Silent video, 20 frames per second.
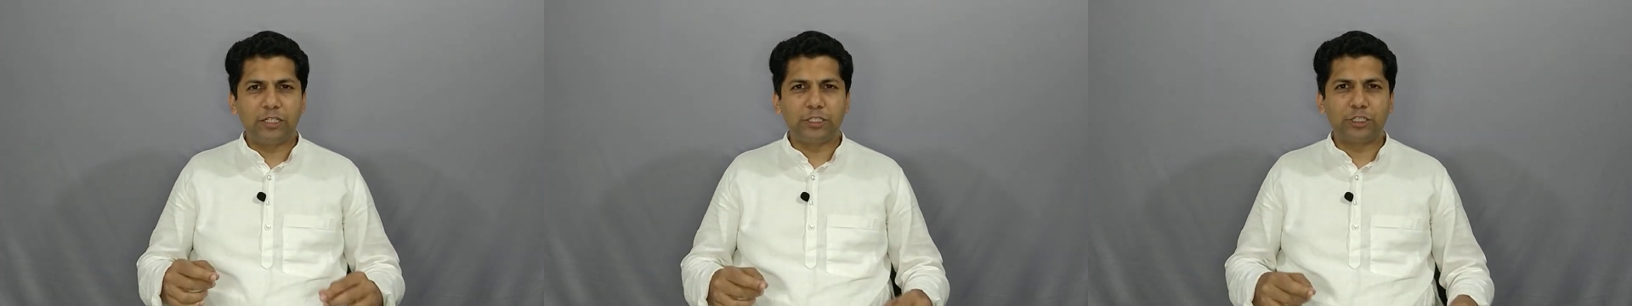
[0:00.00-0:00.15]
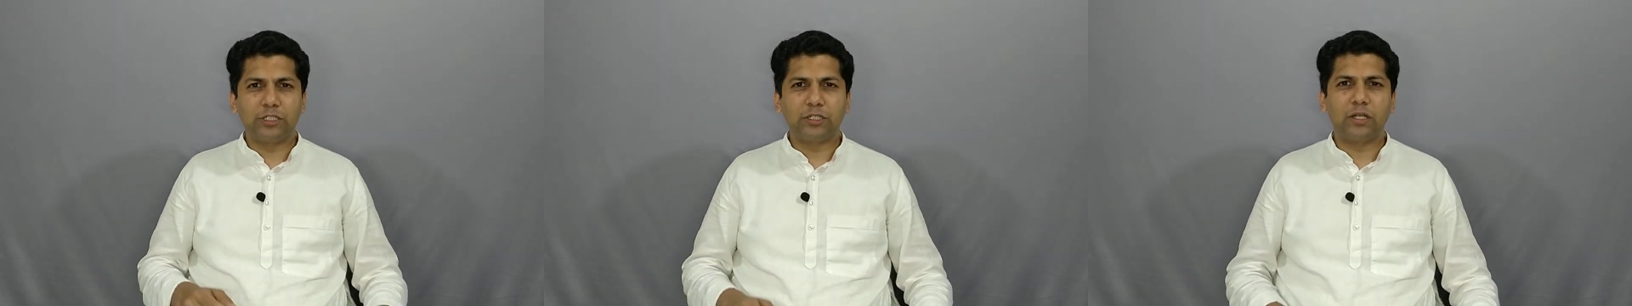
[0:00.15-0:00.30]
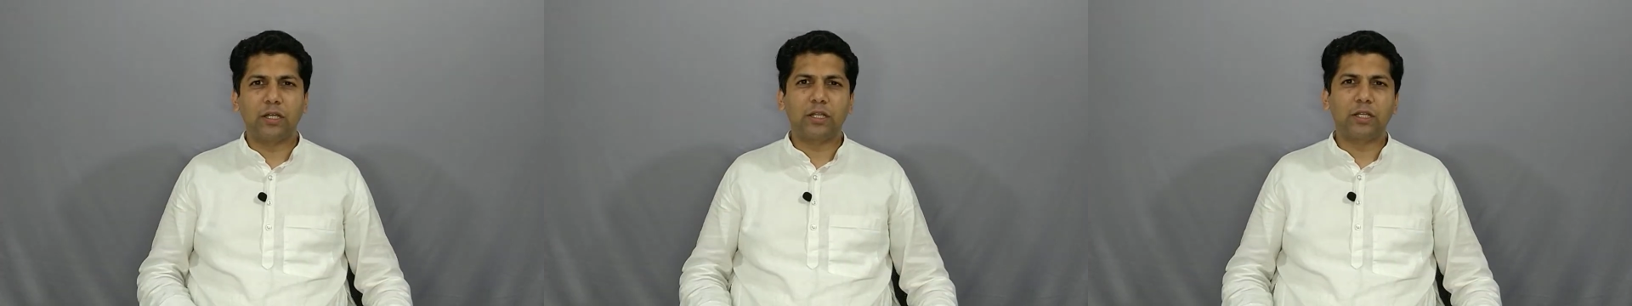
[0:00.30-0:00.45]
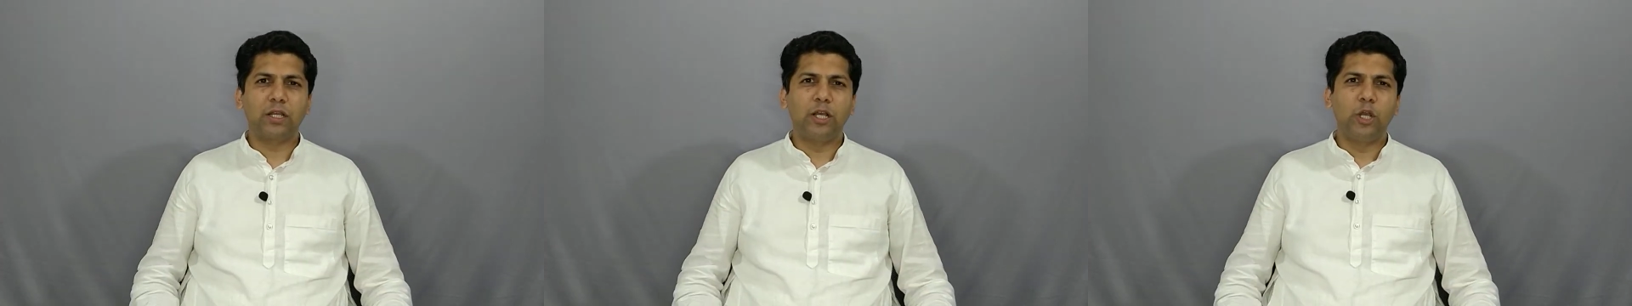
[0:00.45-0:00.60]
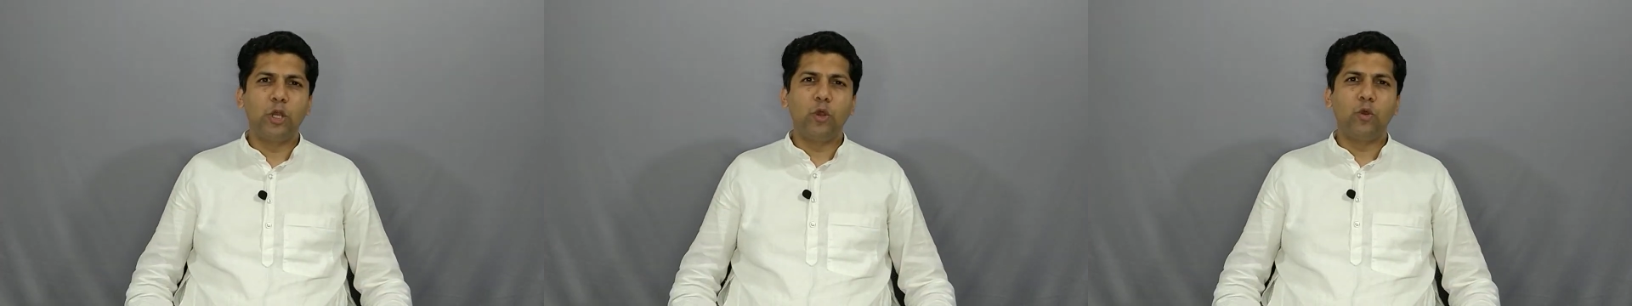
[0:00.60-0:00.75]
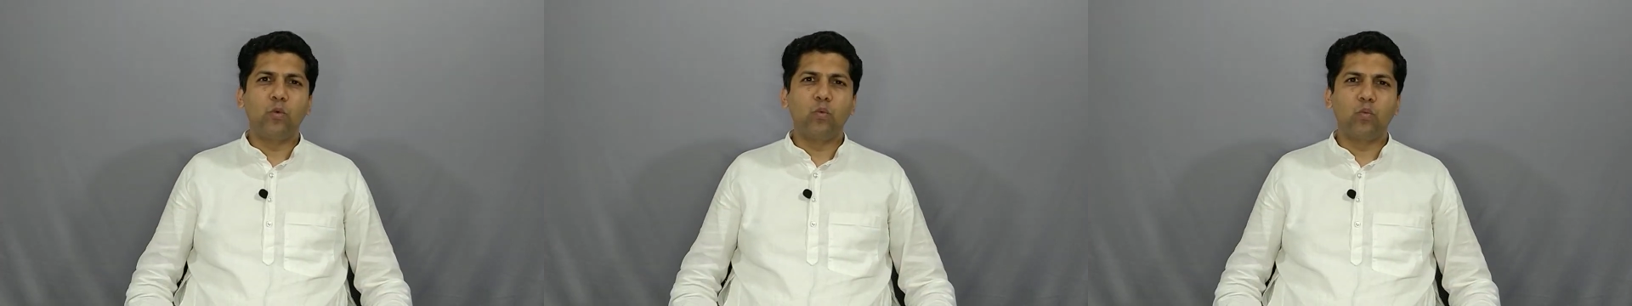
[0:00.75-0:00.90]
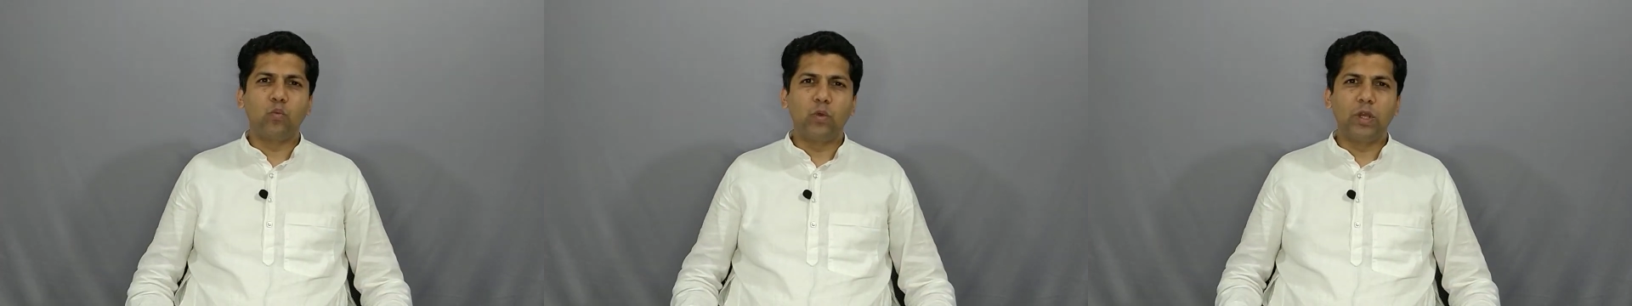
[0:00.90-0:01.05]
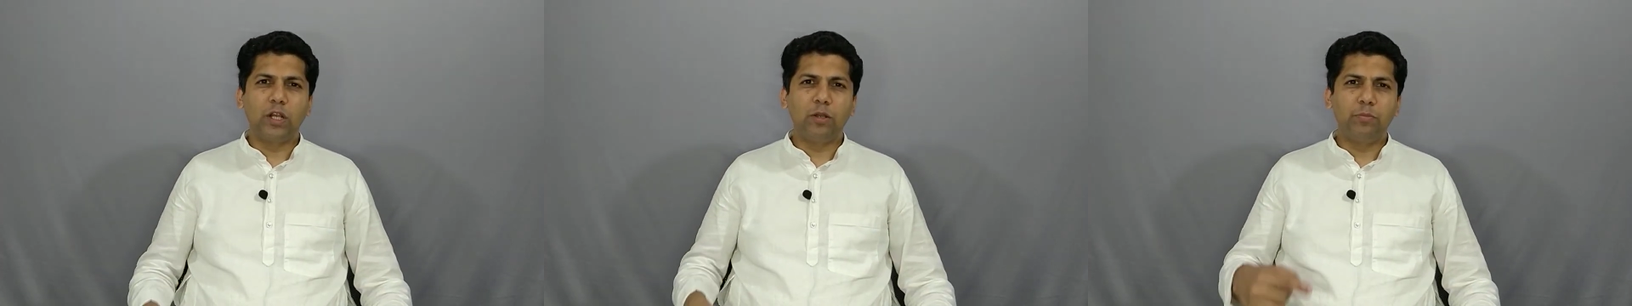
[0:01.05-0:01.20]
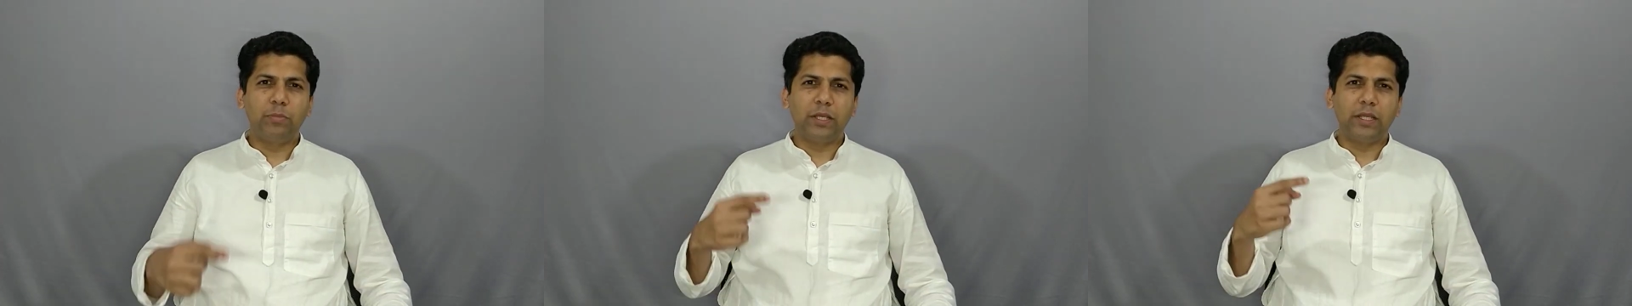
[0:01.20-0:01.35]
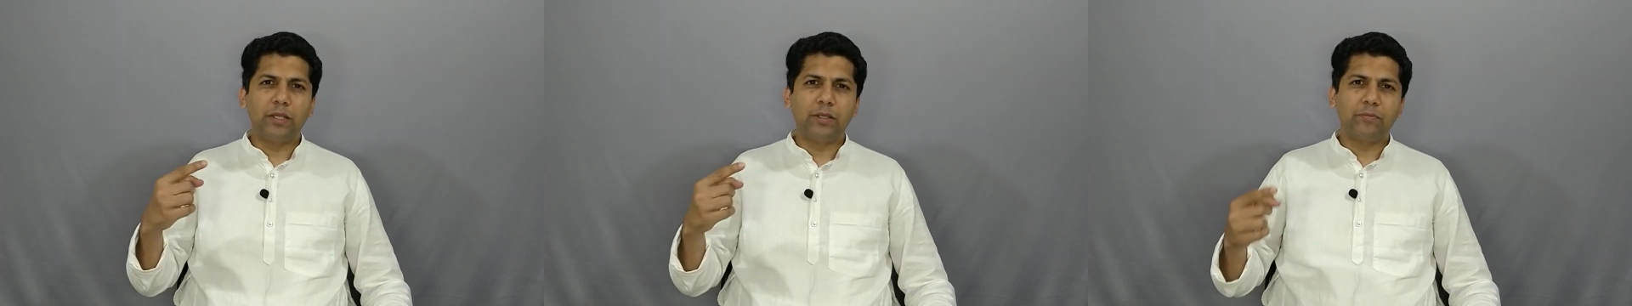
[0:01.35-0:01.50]
sure will
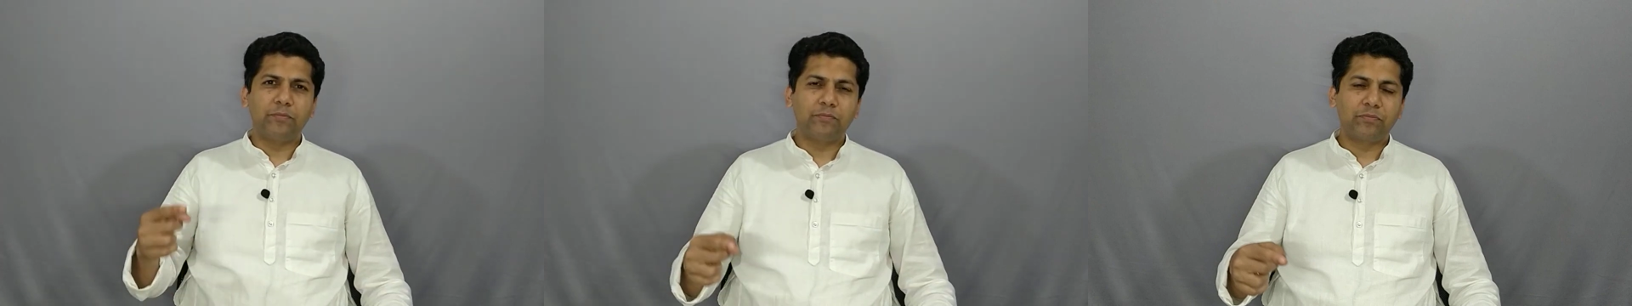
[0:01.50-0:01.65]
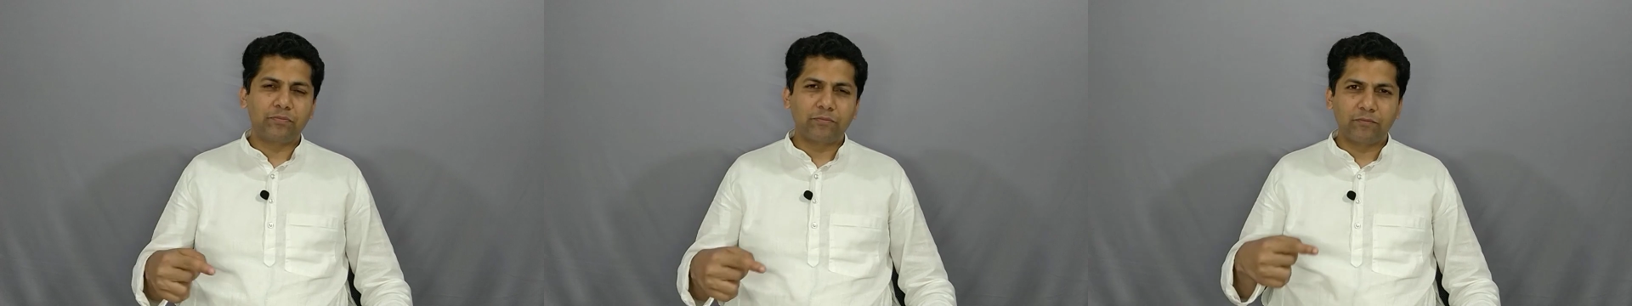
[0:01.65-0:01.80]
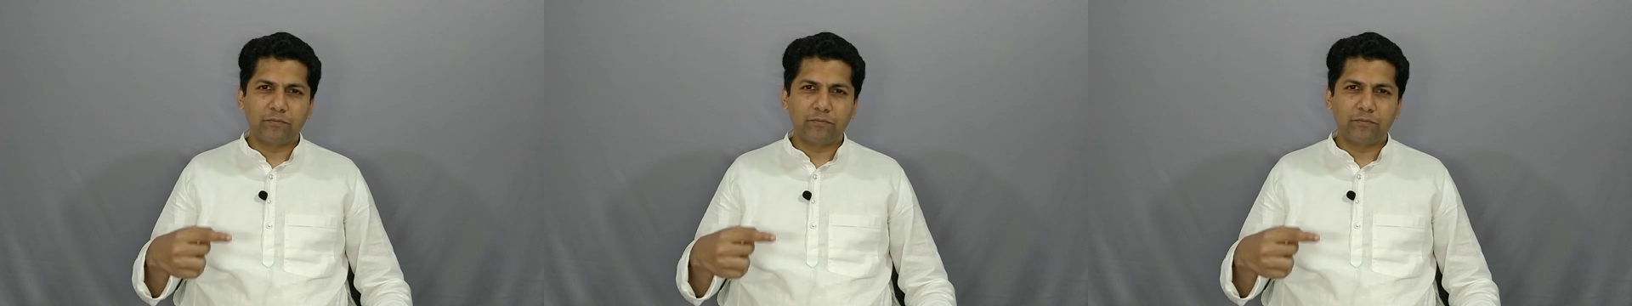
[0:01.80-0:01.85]
be